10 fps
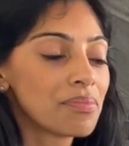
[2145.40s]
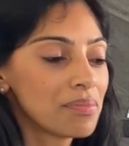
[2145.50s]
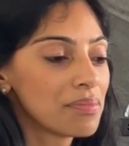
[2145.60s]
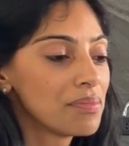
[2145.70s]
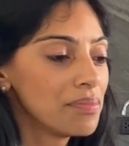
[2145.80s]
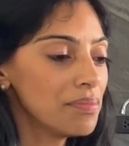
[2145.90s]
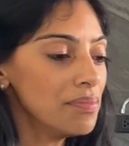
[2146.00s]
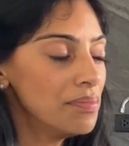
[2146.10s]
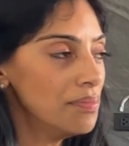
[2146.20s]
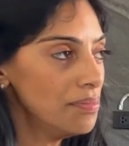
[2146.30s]

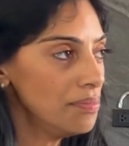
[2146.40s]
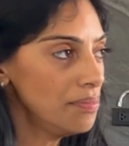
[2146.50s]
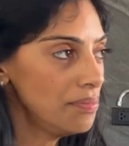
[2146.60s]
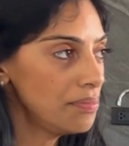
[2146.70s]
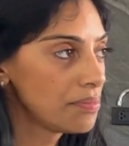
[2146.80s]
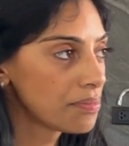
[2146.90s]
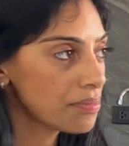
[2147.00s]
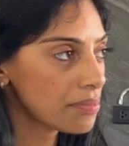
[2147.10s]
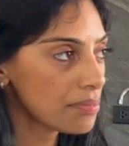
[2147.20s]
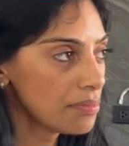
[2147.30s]

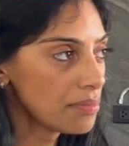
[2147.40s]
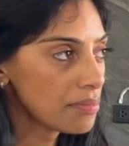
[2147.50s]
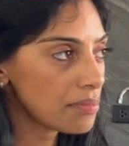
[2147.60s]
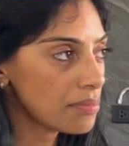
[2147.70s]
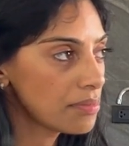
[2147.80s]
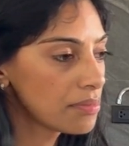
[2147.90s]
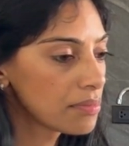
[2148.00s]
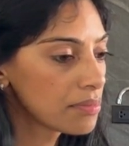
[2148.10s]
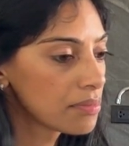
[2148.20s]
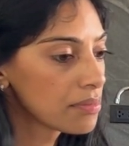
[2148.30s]

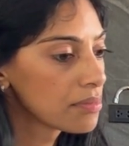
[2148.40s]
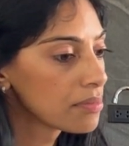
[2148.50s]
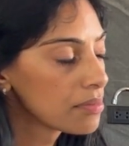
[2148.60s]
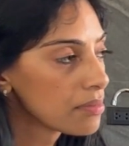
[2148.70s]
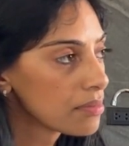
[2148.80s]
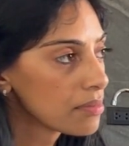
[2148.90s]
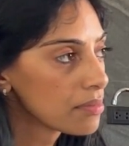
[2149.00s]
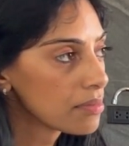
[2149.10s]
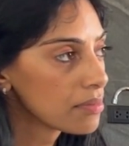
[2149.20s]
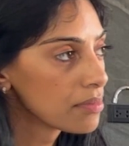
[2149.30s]

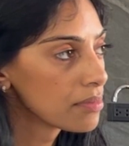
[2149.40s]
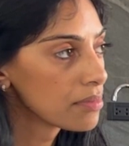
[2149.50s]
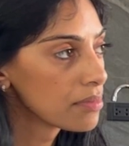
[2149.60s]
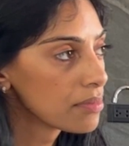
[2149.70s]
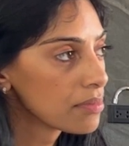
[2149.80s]
(silent)